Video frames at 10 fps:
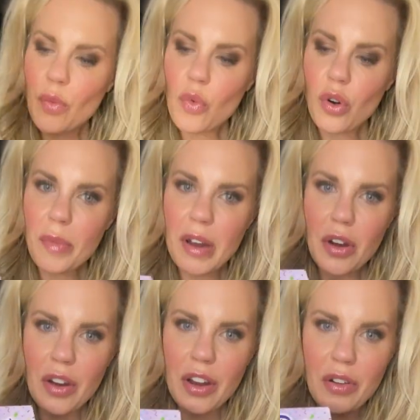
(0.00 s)
warm
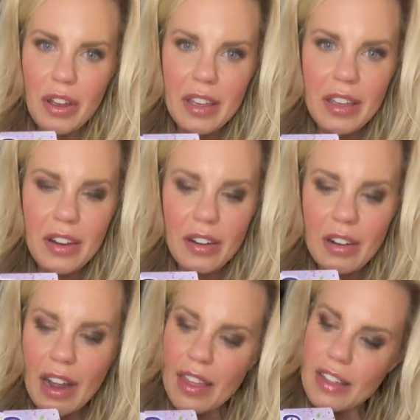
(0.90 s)
air area
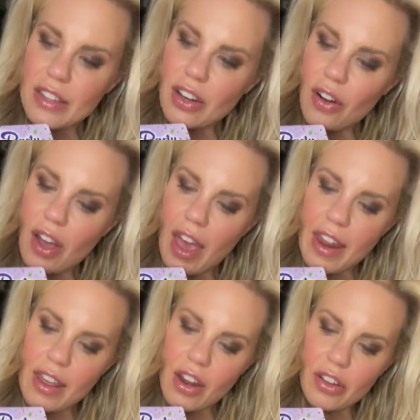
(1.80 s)
here and then start
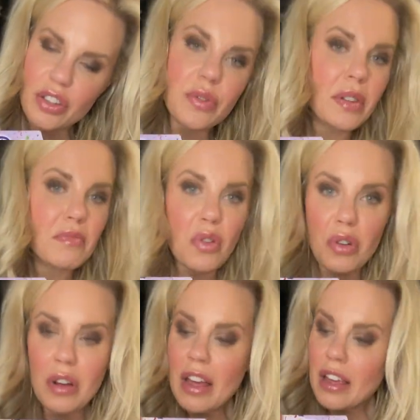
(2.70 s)
adding on to it,
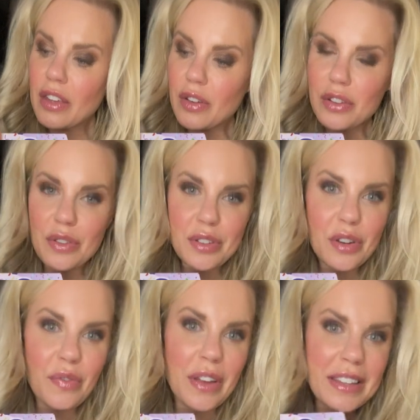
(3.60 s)
or you can do the
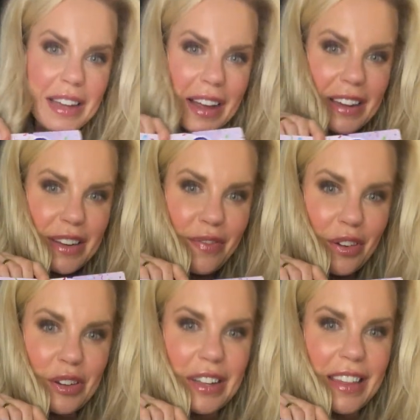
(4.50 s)
snowflakes like I did
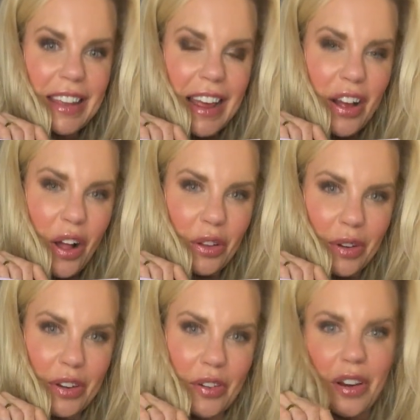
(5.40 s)
first and then color
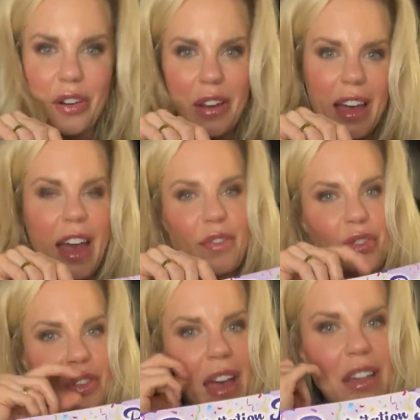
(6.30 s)
in your area
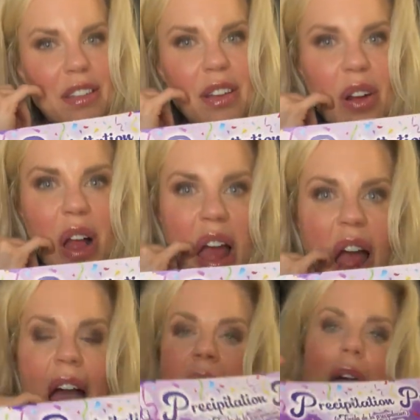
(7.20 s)
after that. So
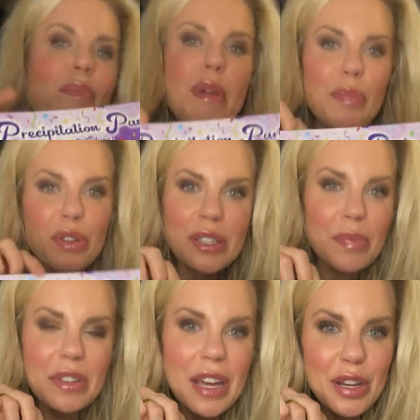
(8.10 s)
happy
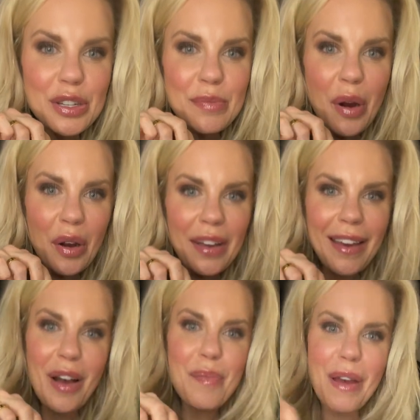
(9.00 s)
precipitation party. I
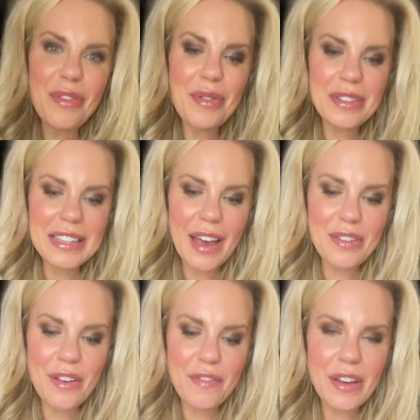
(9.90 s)
hope everyone's
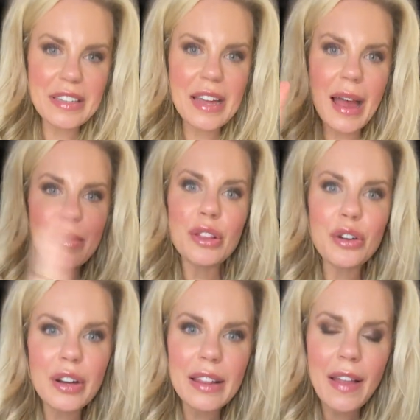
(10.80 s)
having a fun time and
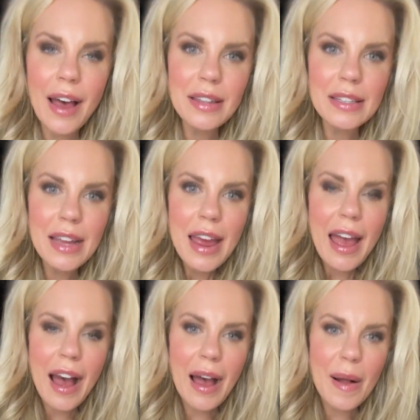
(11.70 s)
learning lots.
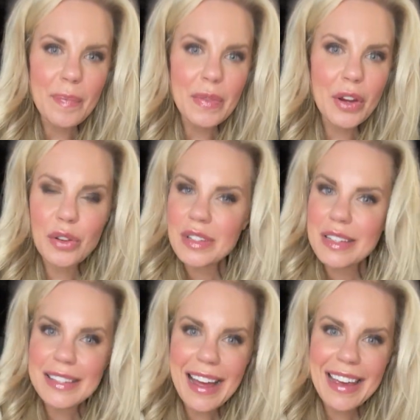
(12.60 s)
Girls in
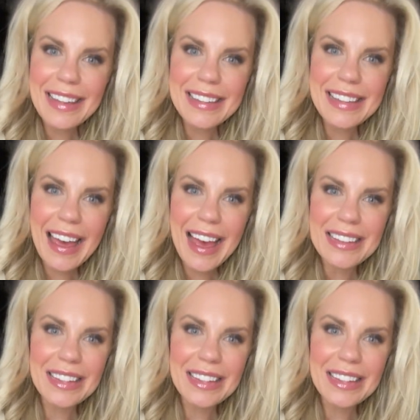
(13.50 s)
Science has